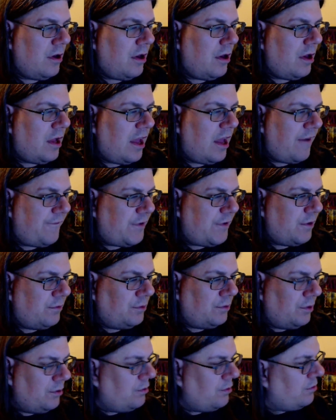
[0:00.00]
If you
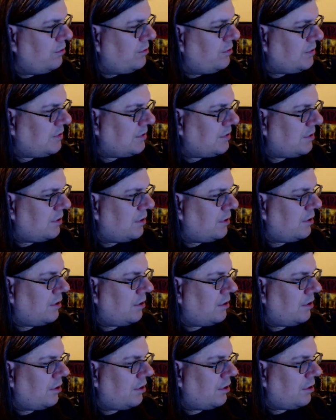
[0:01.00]
lose,
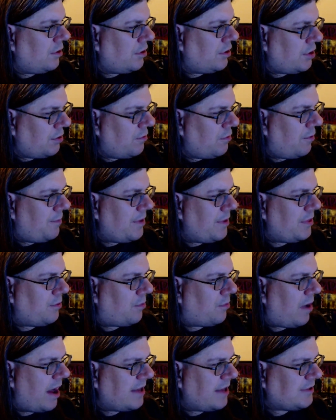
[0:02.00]
you will be the
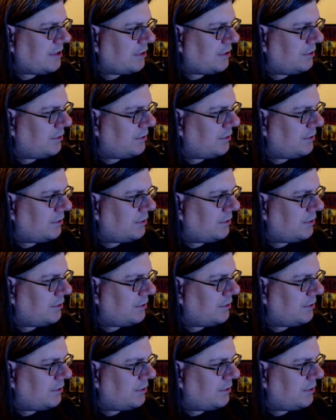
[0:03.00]
wiser.